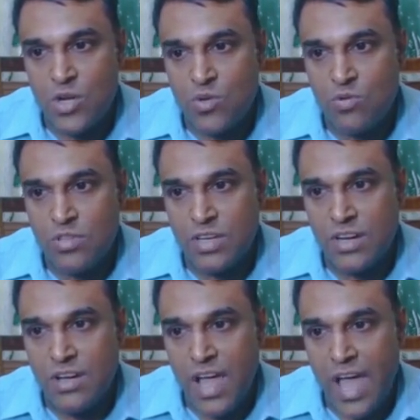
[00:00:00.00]
to
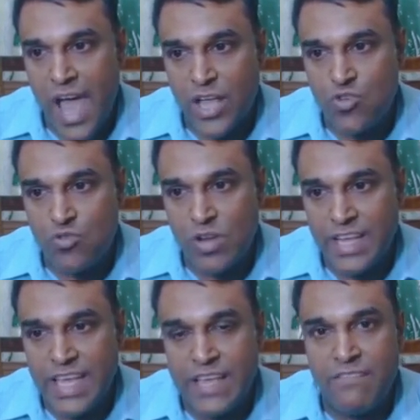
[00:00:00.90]
the actual key